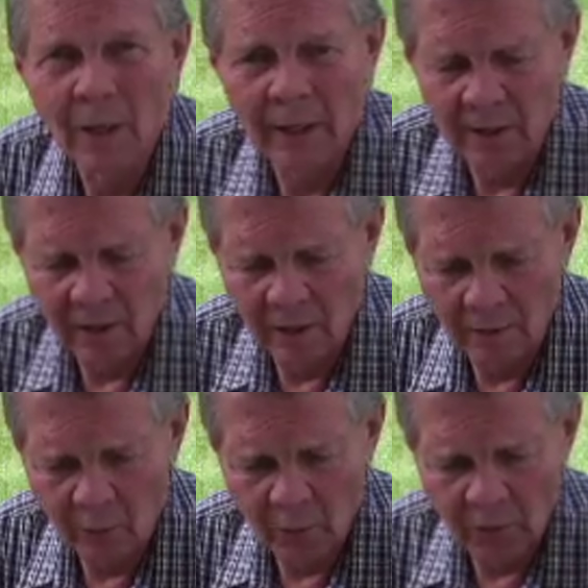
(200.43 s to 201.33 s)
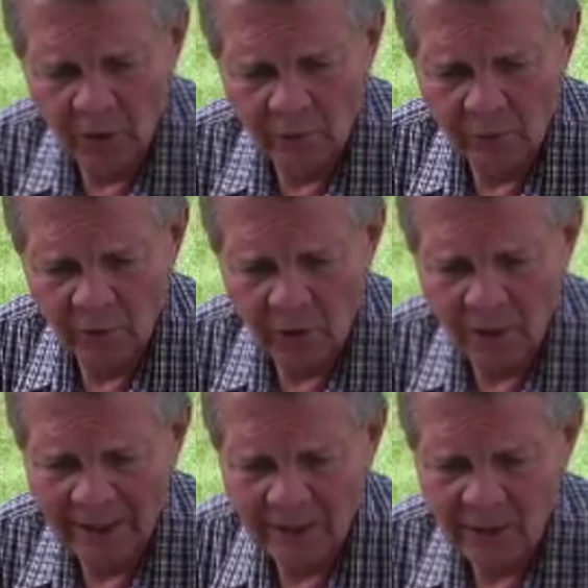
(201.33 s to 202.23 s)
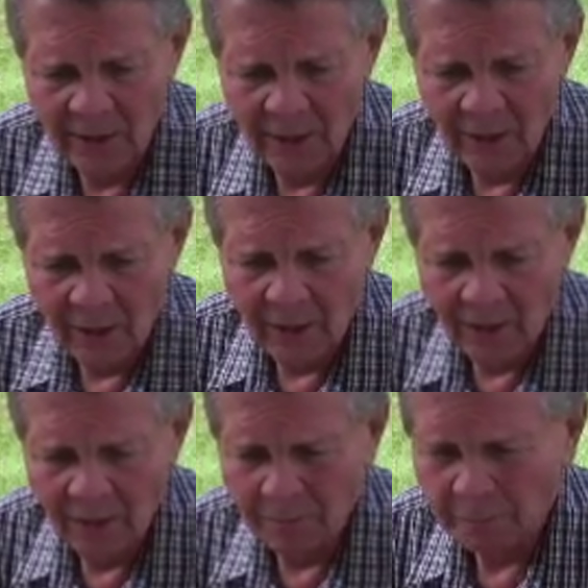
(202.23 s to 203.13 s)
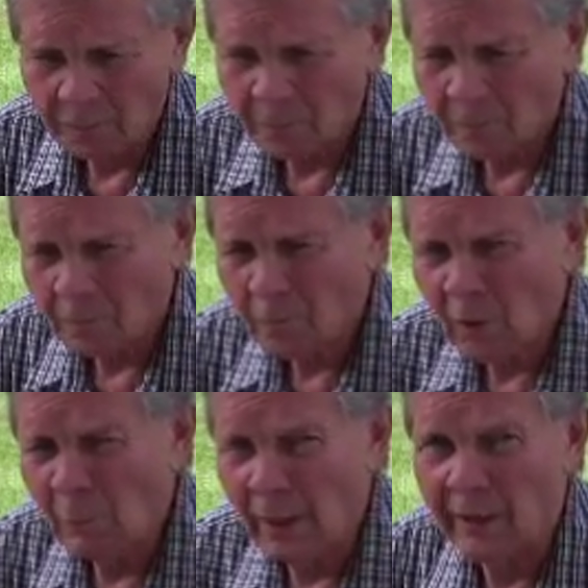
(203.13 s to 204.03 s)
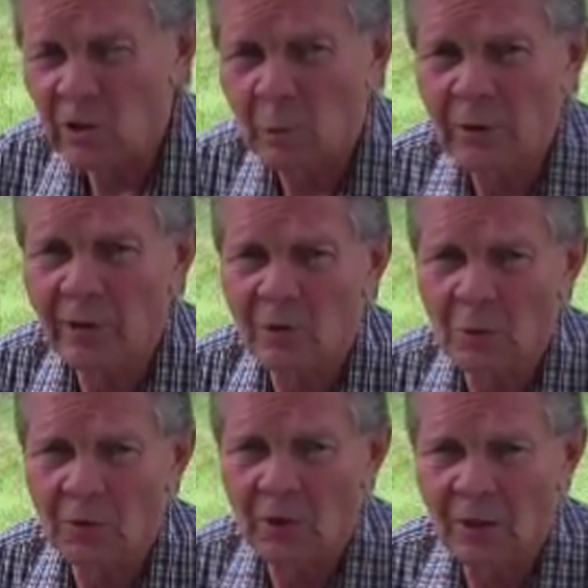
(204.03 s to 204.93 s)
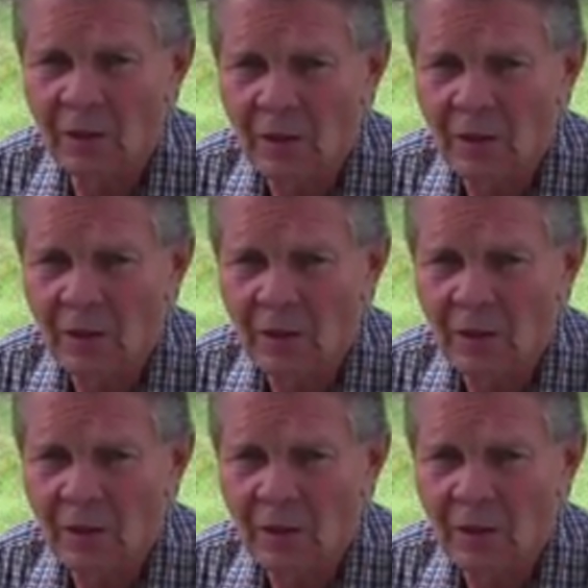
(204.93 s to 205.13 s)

I did for the class. And my experience with the